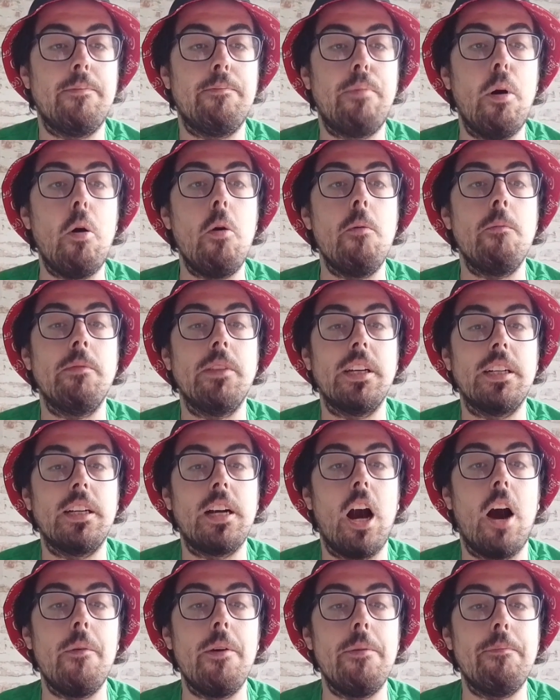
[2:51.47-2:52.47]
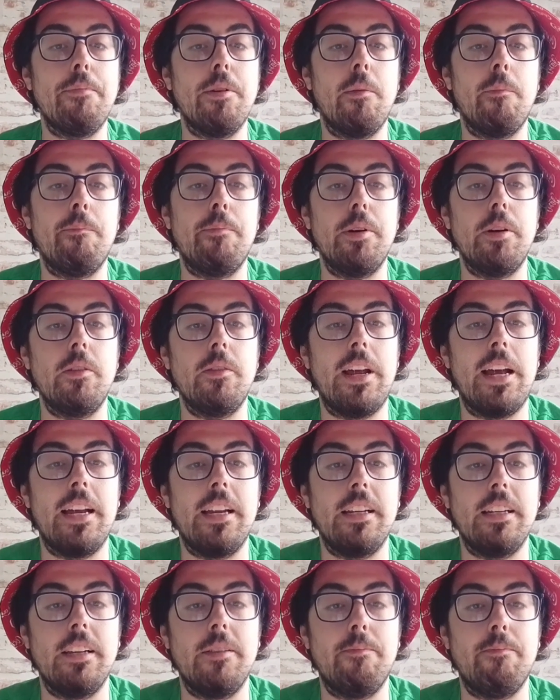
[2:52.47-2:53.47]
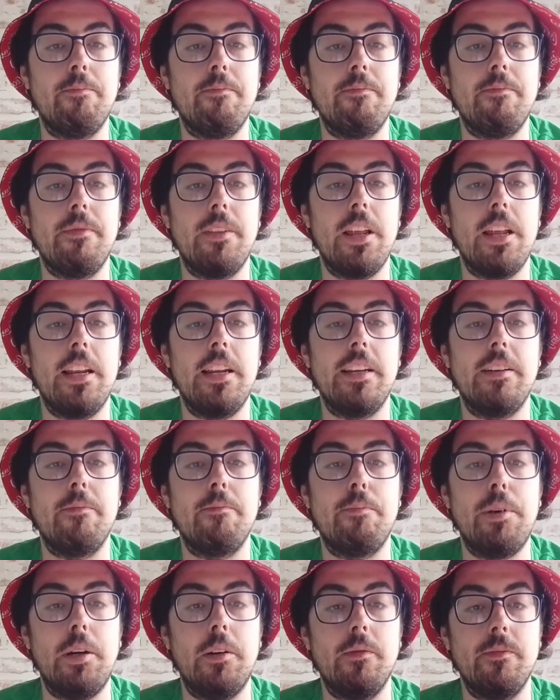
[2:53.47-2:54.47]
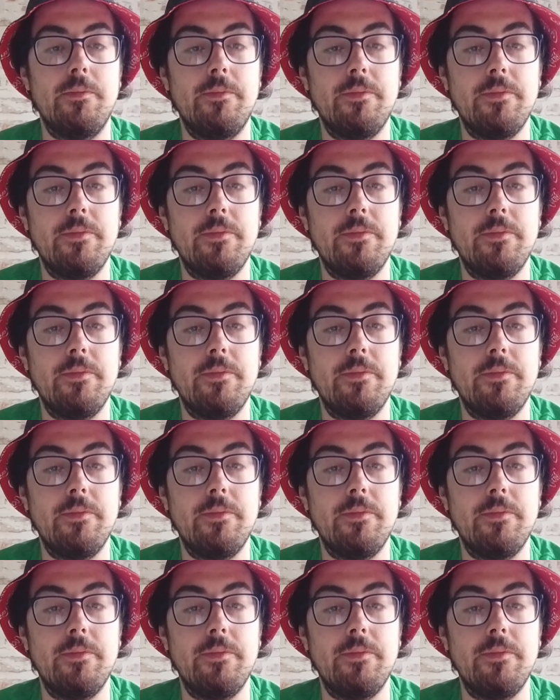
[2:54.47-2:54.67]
Boom, the comic book boom and boom.